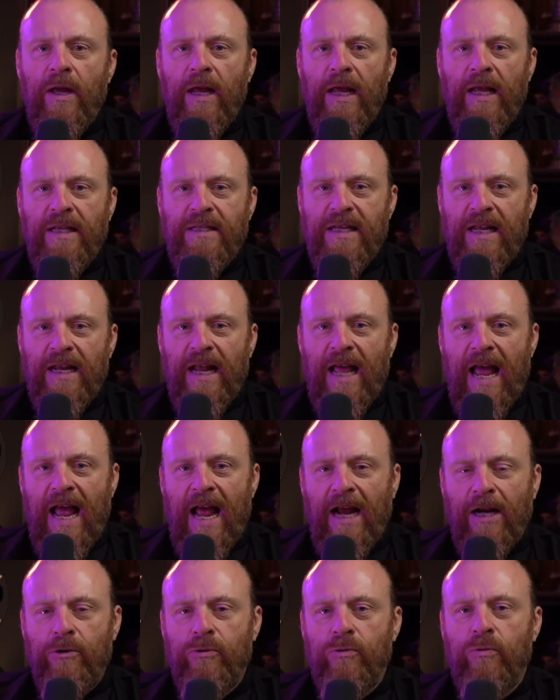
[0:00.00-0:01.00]
It's an
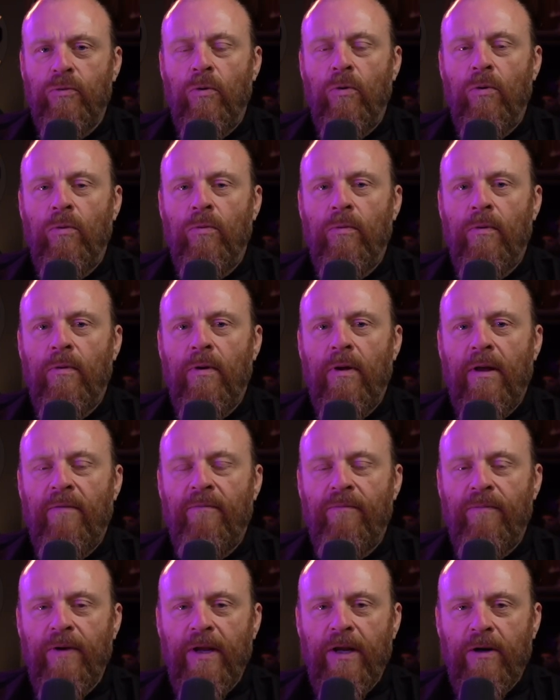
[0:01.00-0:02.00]
actual
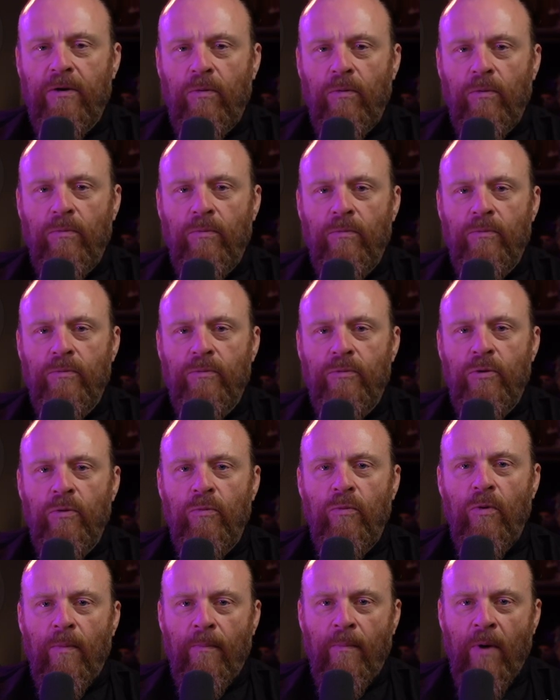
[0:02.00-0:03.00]
vehicle to
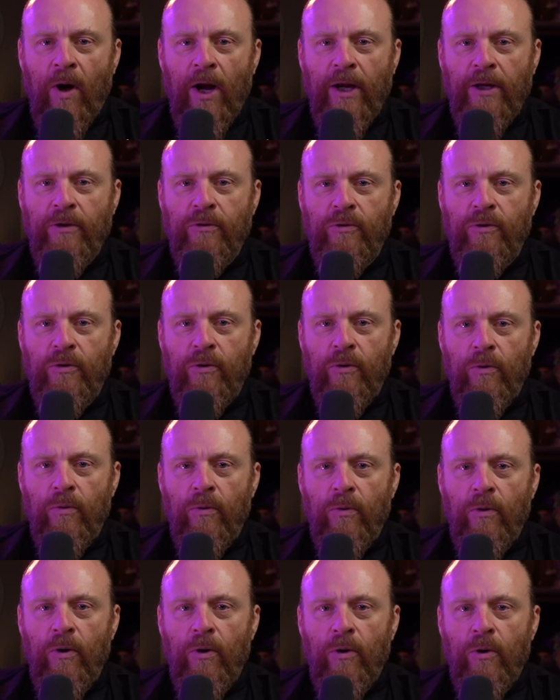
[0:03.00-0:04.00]
remind
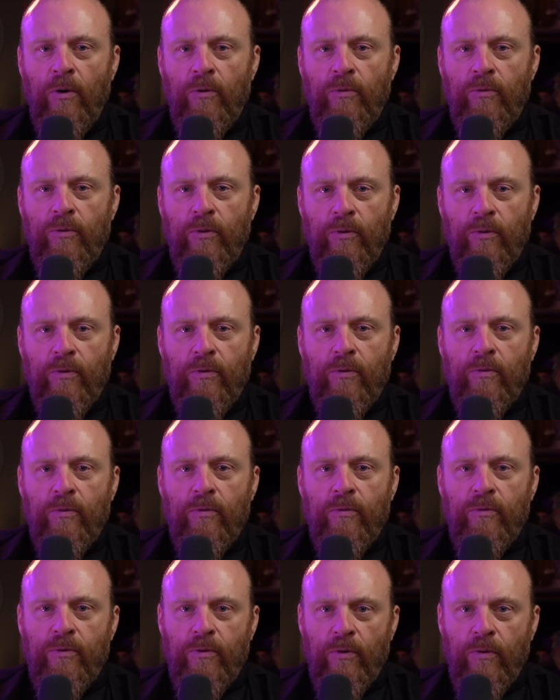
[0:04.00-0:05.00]
you to
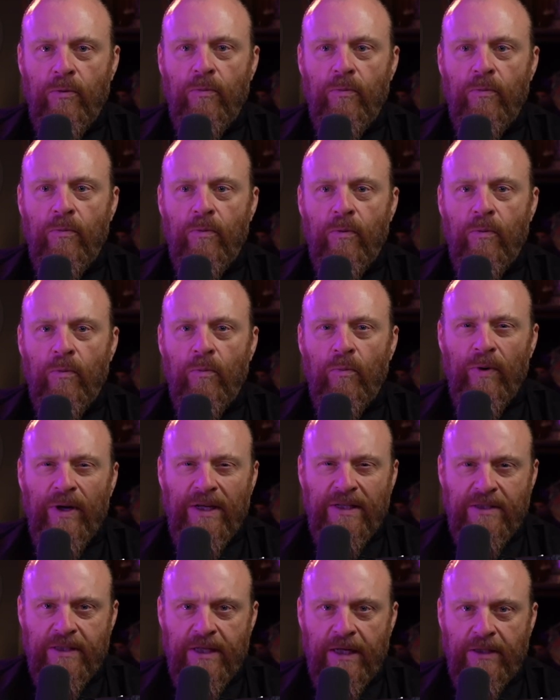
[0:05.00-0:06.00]
to
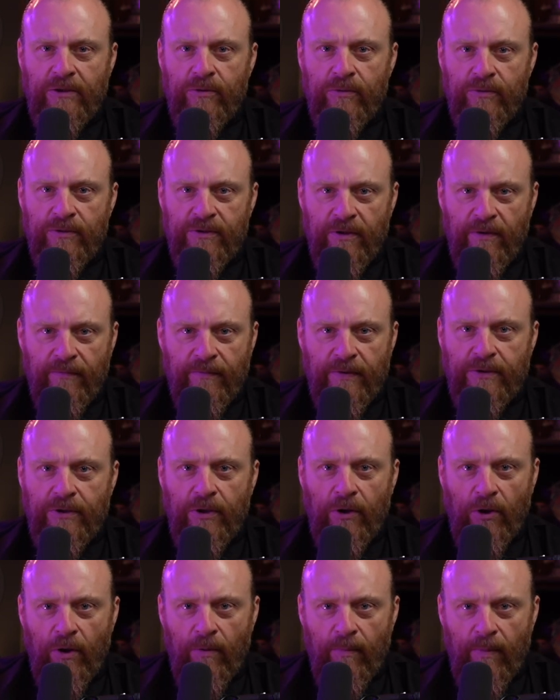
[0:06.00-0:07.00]
reset yourself as
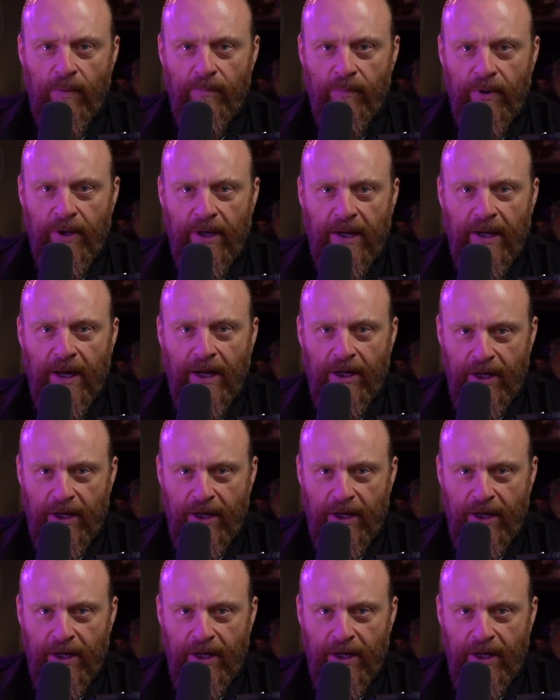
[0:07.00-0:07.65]
a human being and